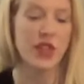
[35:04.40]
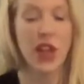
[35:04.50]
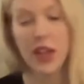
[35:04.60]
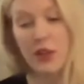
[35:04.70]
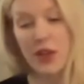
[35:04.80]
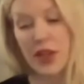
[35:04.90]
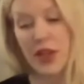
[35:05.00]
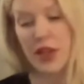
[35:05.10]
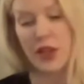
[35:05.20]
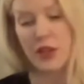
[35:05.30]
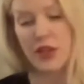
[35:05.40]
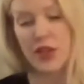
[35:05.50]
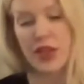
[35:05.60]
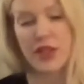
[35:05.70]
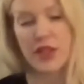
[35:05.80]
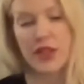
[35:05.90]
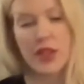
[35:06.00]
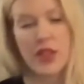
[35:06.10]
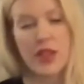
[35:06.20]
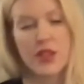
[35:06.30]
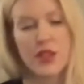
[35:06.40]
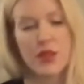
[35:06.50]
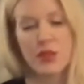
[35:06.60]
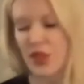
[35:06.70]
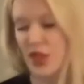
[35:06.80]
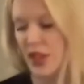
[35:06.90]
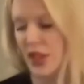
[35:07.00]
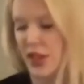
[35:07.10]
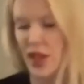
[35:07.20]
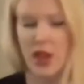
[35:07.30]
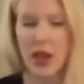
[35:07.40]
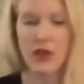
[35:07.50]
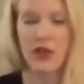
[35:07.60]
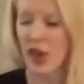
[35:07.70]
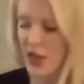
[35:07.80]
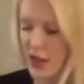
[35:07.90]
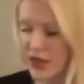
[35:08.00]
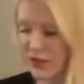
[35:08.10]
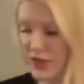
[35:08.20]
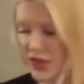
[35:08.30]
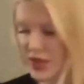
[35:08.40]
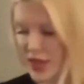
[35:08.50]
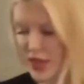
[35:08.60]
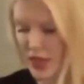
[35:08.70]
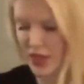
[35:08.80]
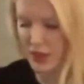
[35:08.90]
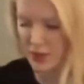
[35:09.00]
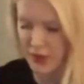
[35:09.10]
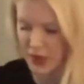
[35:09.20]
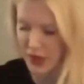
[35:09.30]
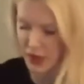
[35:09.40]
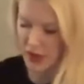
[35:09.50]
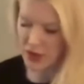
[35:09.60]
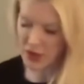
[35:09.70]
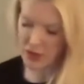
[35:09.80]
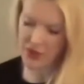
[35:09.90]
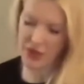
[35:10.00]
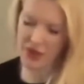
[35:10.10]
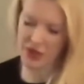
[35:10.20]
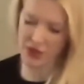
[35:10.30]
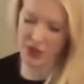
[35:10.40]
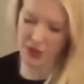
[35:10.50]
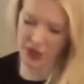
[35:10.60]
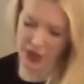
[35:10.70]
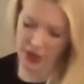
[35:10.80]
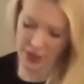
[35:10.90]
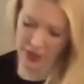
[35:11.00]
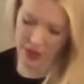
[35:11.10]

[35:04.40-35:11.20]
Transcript: I quite like, which I think is super chic, of writing somebody's name. Or maybe I'll just write my name.